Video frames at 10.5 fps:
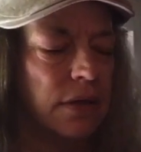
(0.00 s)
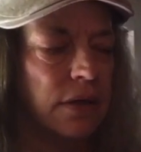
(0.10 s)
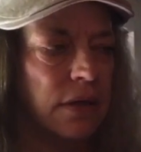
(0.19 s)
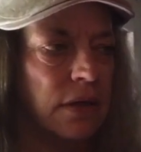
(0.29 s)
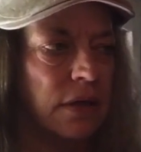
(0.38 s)

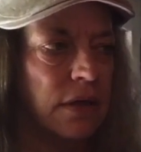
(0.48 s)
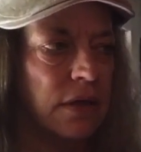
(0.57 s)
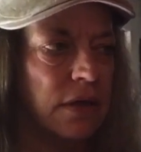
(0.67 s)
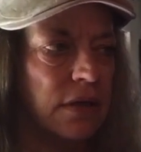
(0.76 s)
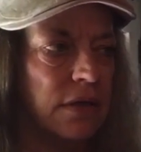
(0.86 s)

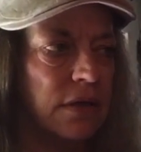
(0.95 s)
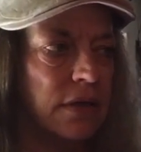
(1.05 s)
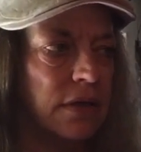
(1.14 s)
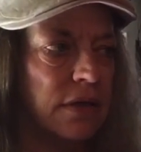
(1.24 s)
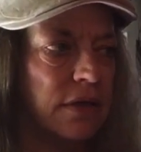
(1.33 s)

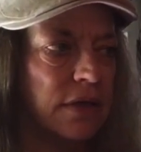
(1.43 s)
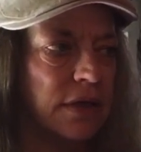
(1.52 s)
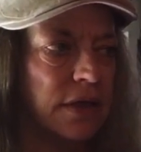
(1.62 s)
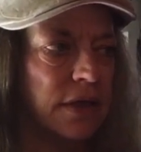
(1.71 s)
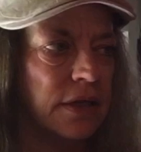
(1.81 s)

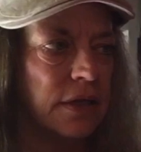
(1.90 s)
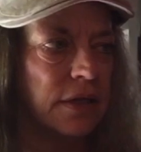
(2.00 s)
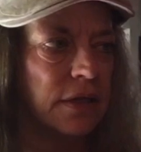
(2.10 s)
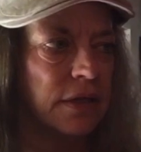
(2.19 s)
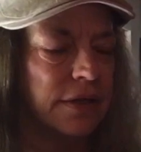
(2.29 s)

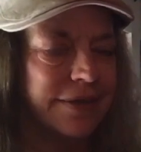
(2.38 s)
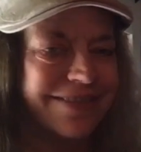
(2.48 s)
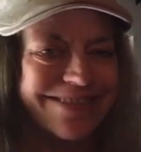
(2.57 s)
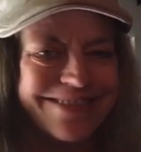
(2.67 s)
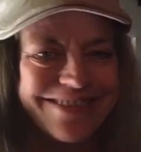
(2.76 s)

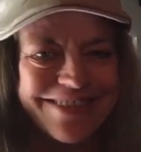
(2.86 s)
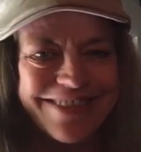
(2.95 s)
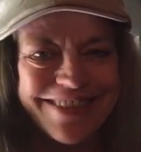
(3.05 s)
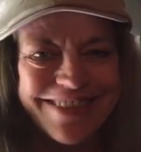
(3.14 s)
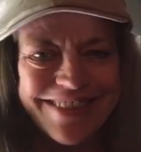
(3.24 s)
This person isn't speaking.